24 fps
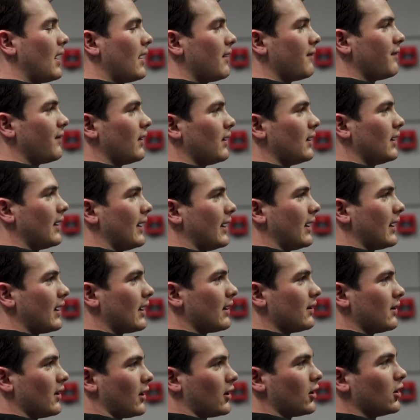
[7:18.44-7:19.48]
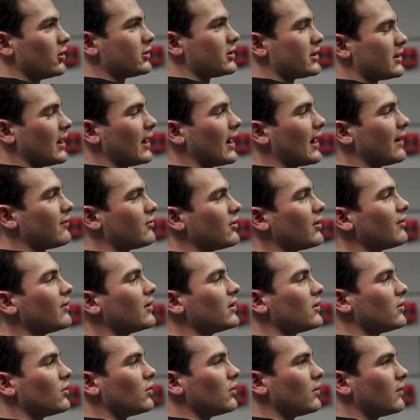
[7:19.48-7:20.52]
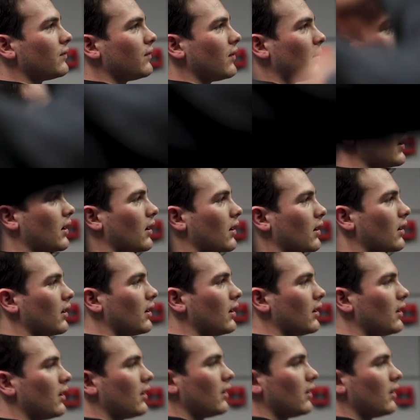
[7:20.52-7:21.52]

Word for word: Kind of like the closest thing I've driven to a Formula One car,